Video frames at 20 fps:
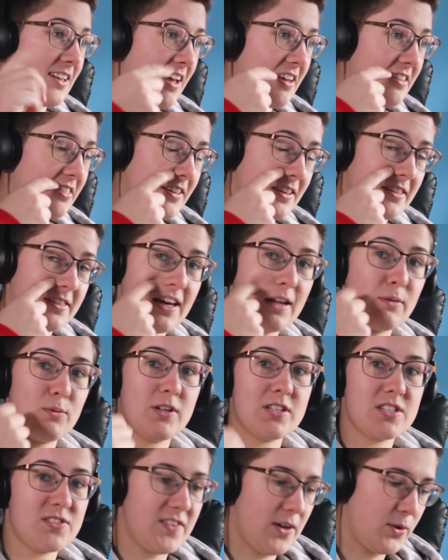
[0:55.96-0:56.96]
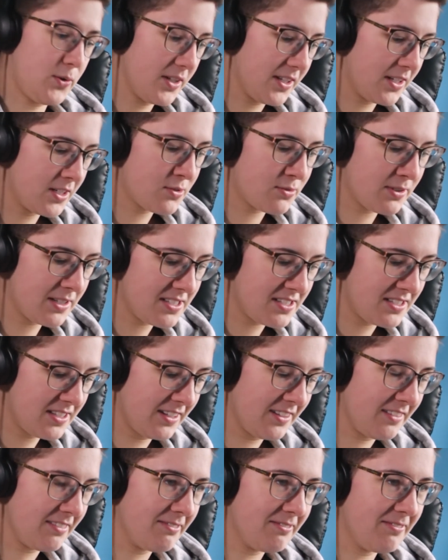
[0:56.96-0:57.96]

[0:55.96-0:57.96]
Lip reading: I think that one's very interesting.